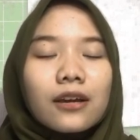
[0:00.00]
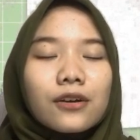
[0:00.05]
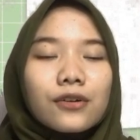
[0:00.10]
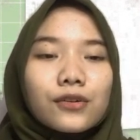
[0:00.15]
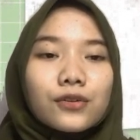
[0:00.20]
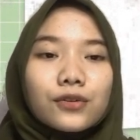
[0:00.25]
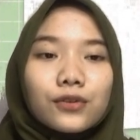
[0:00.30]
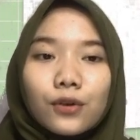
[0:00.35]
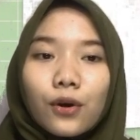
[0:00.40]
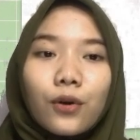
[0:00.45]

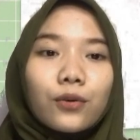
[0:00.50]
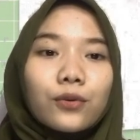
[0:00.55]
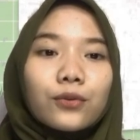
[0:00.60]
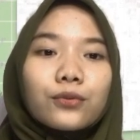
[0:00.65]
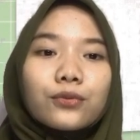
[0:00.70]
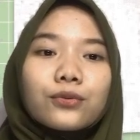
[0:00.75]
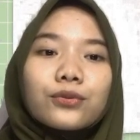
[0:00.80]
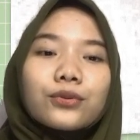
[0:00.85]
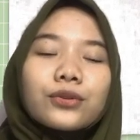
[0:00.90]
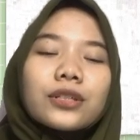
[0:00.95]
So
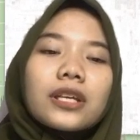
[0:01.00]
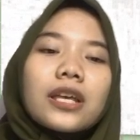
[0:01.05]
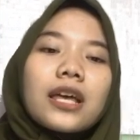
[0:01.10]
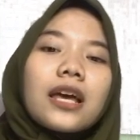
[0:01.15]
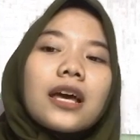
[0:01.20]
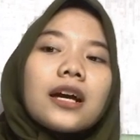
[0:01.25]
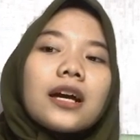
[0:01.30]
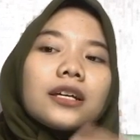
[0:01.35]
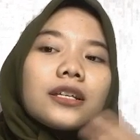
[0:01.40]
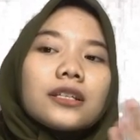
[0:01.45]

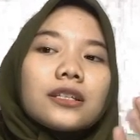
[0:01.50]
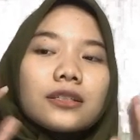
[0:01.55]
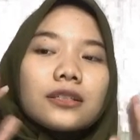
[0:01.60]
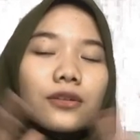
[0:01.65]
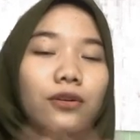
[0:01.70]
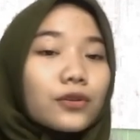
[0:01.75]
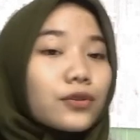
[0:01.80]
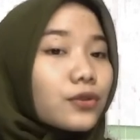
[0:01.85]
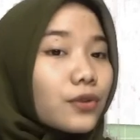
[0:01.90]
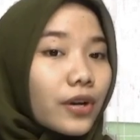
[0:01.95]

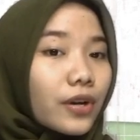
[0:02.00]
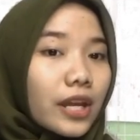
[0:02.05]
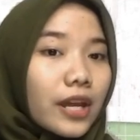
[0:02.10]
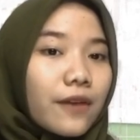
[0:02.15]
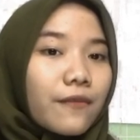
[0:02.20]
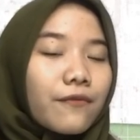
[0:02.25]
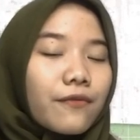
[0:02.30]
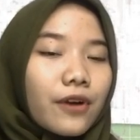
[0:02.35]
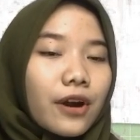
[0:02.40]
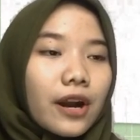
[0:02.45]
sorry
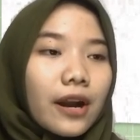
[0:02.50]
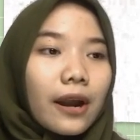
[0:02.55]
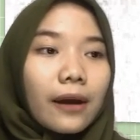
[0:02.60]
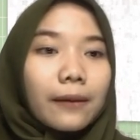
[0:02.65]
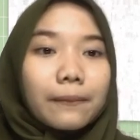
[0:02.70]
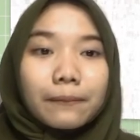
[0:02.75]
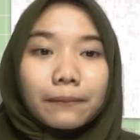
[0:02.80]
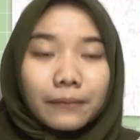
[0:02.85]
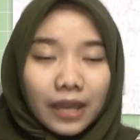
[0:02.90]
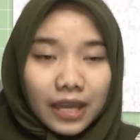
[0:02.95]
for
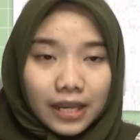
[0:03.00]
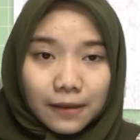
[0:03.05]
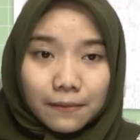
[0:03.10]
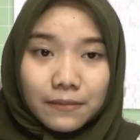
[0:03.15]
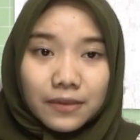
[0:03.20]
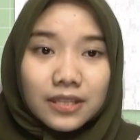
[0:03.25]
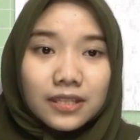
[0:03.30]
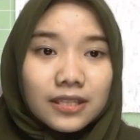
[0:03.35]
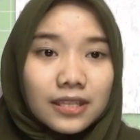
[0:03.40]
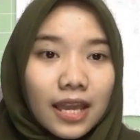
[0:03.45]
many
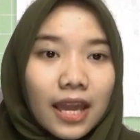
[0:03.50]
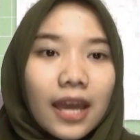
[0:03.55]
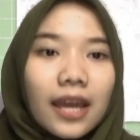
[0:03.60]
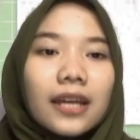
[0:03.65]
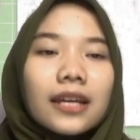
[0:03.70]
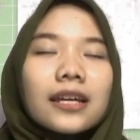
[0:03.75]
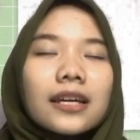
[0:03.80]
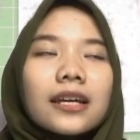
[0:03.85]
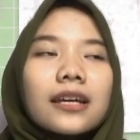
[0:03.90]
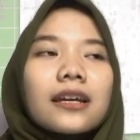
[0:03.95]

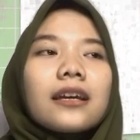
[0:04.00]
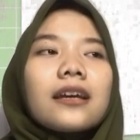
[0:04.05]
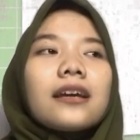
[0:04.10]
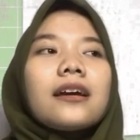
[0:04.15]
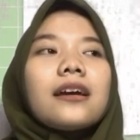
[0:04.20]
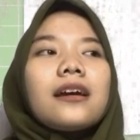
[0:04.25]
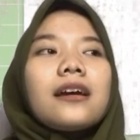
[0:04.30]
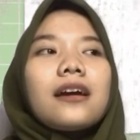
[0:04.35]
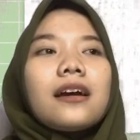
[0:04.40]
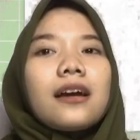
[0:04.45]
mistakes,
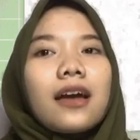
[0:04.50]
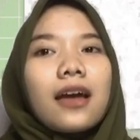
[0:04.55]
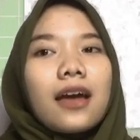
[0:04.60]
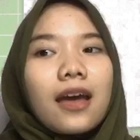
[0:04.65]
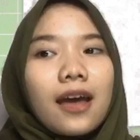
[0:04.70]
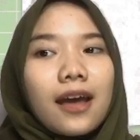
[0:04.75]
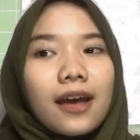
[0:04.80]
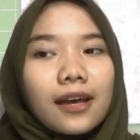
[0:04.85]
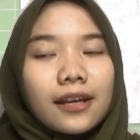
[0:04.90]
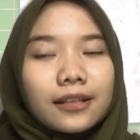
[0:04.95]

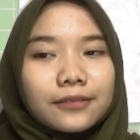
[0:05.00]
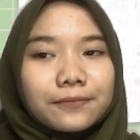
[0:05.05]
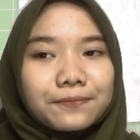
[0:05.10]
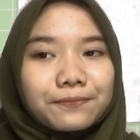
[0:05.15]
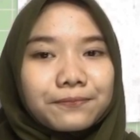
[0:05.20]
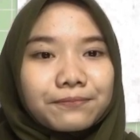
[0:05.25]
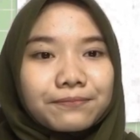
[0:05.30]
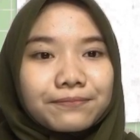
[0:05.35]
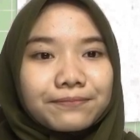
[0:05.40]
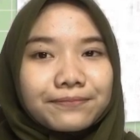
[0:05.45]
and
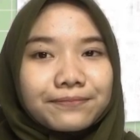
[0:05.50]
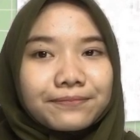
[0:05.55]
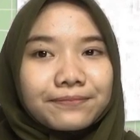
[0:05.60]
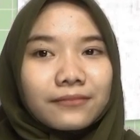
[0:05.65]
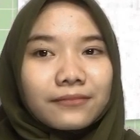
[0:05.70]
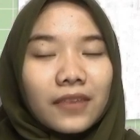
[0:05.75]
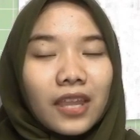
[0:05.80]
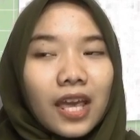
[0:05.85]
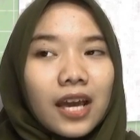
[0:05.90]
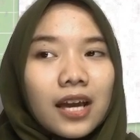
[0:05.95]

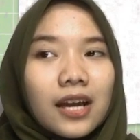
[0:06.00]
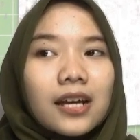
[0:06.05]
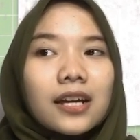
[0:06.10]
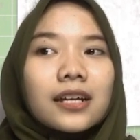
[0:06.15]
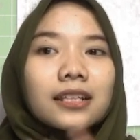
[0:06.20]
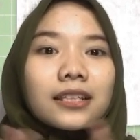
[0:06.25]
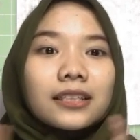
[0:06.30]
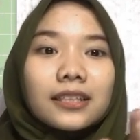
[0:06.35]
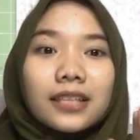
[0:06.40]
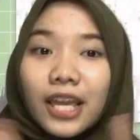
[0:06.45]

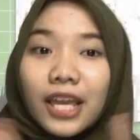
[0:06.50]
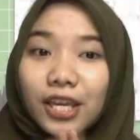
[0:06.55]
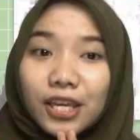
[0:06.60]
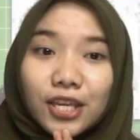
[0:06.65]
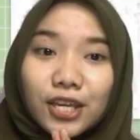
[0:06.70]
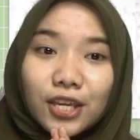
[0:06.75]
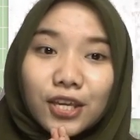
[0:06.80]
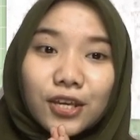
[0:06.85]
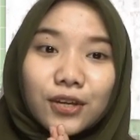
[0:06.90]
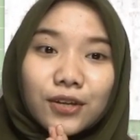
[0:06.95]
thank
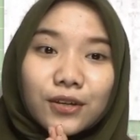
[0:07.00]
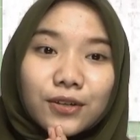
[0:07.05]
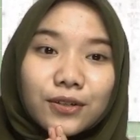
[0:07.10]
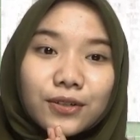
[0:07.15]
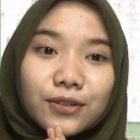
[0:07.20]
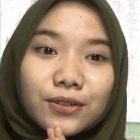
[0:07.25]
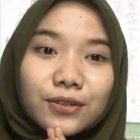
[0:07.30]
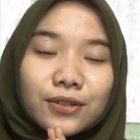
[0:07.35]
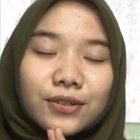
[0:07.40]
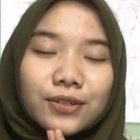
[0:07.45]

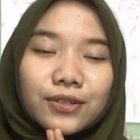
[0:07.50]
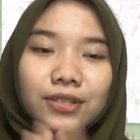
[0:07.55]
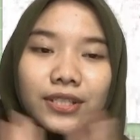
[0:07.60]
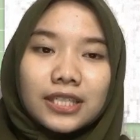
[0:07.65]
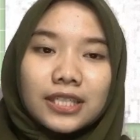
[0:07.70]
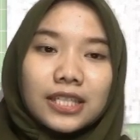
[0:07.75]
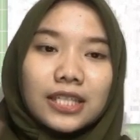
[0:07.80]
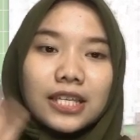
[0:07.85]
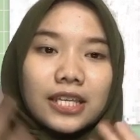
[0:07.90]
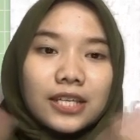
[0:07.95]
you.
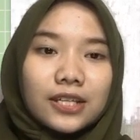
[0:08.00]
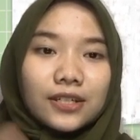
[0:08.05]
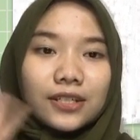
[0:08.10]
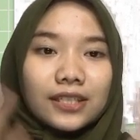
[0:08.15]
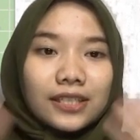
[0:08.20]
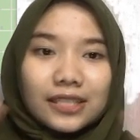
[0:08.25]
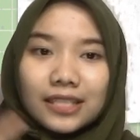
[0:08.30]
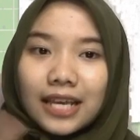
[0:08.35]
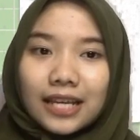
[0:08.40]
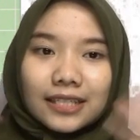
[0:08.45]
See you
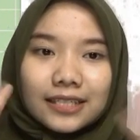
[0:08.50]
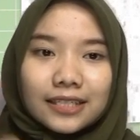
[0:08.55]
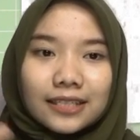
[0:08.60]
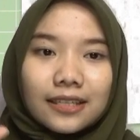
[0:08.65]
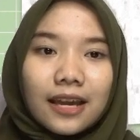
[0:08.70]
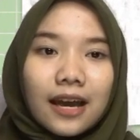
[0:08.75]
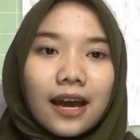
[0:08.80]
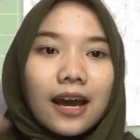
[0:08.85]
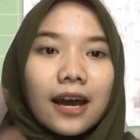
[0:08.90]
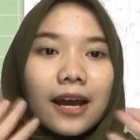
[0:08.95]
next
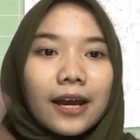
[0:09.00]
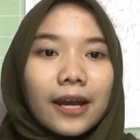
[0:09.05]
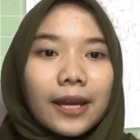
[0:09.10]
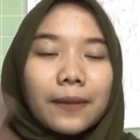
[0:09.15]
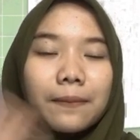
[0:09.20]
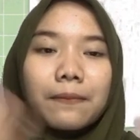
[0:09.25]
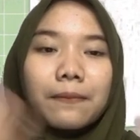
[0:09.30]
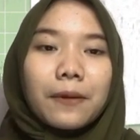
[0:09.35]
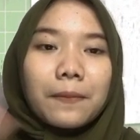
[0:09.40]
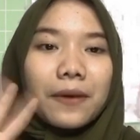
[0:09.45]

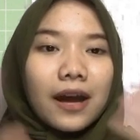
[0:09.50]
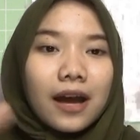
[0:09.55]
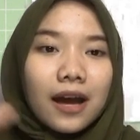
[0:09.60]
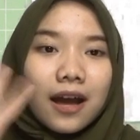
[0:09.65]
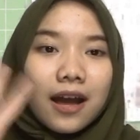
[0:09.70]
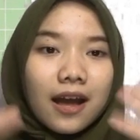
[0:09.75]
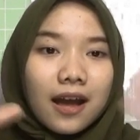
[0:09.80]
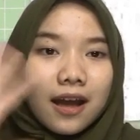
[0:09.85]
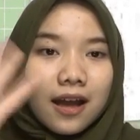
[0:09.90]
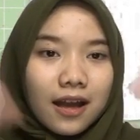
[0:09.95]
time. Bye
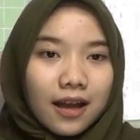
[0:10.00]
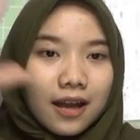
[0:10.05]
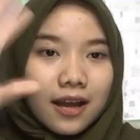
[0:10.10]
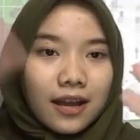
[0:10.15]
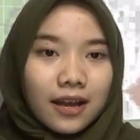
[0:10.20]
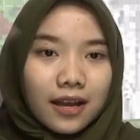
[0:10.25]
bye.